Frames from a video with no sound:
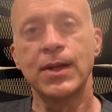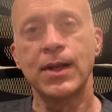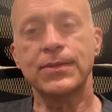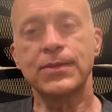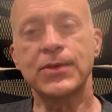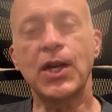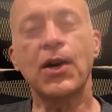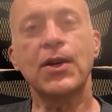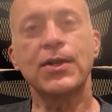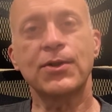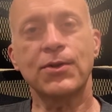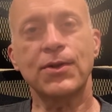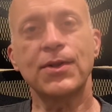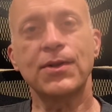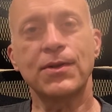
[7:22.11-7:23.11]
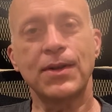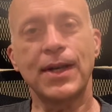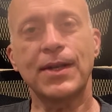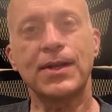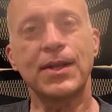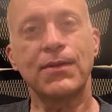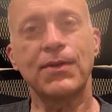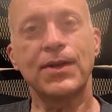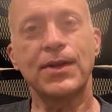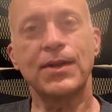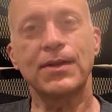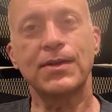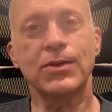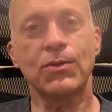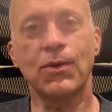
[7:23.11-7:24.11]
non-trail
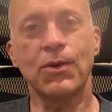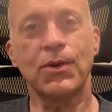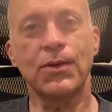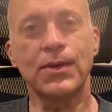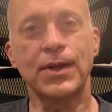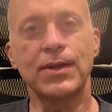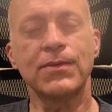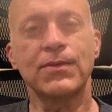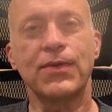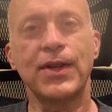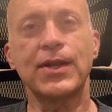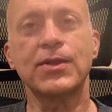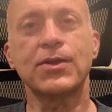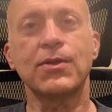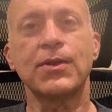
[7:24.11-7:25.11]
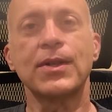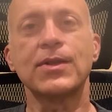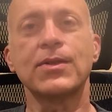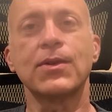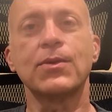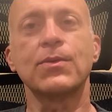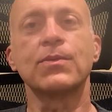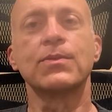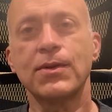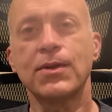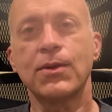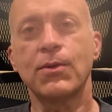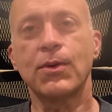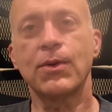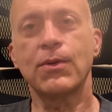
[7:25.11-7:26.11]
activities were in phase 3. So there
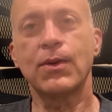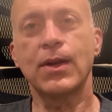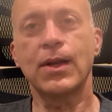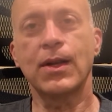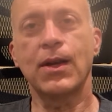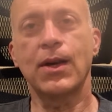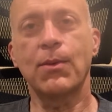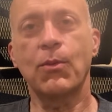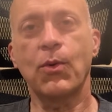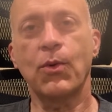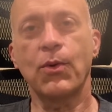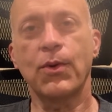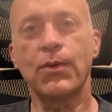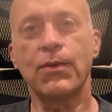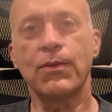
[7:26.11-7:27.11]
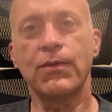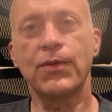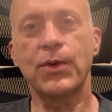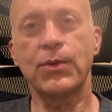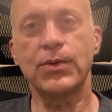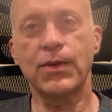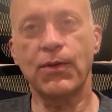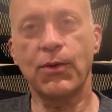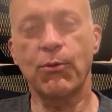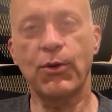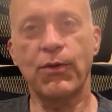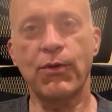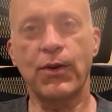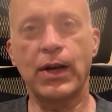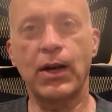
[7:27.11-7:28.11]
were a lot more views of the
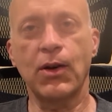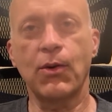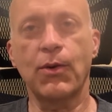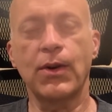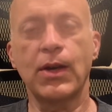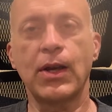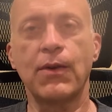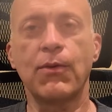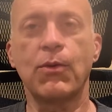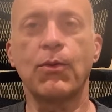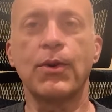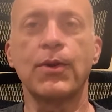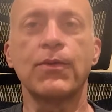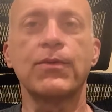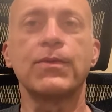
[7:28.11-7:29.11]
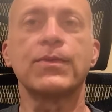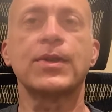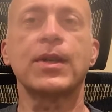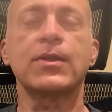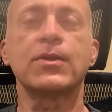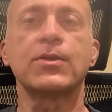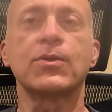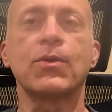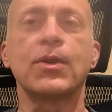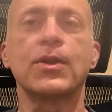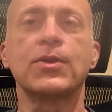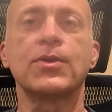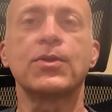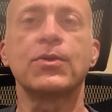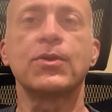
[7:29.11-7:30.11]
river at a lower level, where sections 1 and
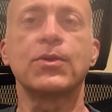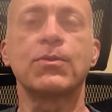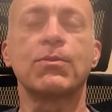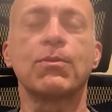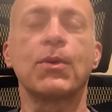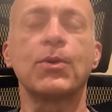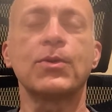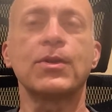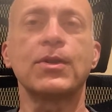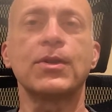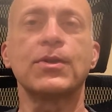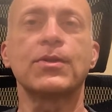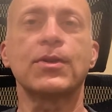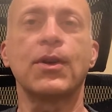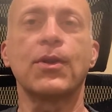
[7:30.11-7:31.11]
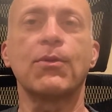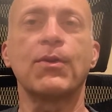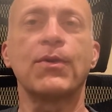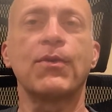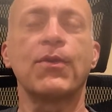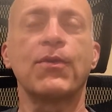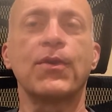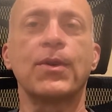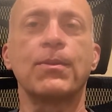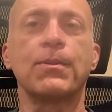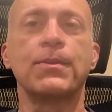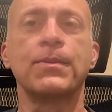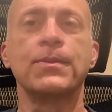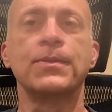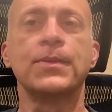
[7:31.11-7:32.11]
2, mostly you saw the river from
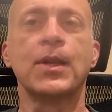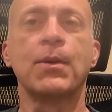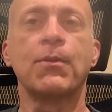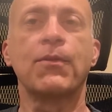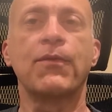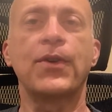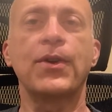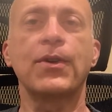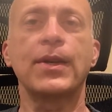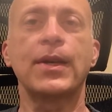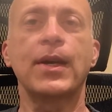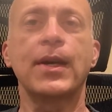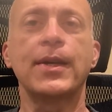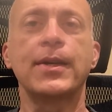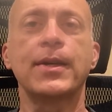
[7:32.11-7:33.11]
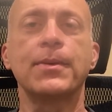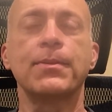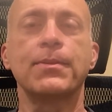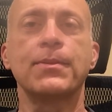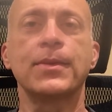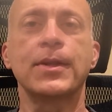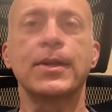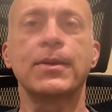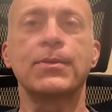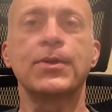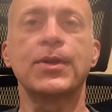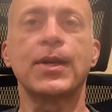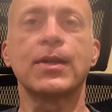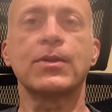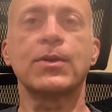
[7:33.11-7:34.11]
fairly high up. You
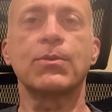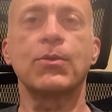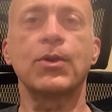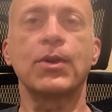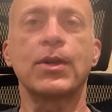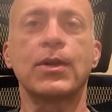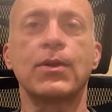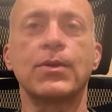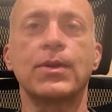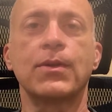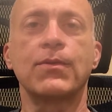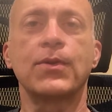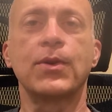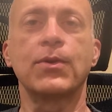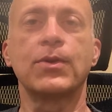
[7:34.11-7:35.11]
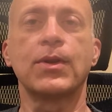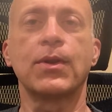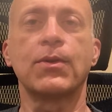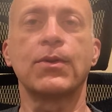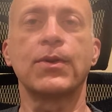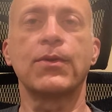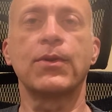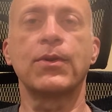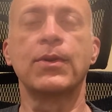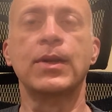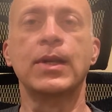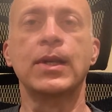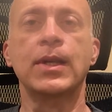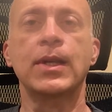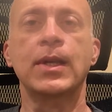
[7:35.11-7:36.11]
got some really close-up views of the river,
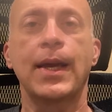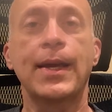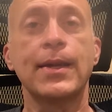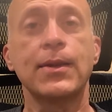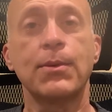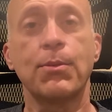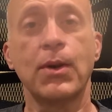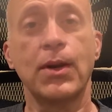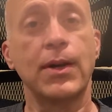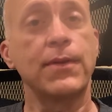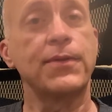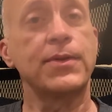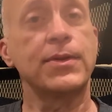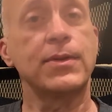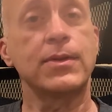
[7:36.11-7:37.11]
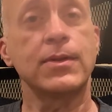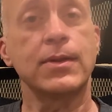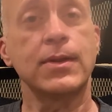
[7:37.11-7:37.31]
and the bluffs